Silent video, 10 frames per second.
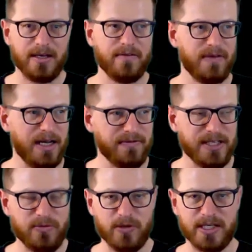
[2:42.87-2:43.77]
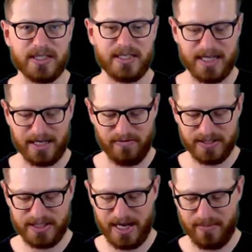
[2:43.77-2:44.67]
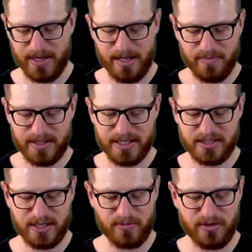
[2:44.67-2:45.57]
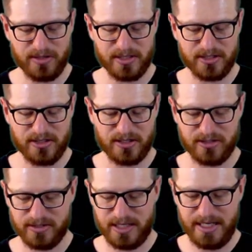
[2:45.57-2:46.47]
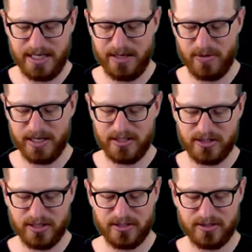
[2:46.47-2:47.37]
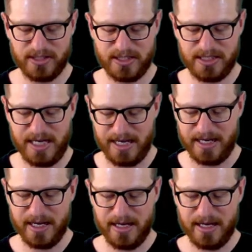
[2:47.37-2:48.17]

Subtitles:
The left hand works exactly the same, but this time we're not going to start on E, we're going to start on C.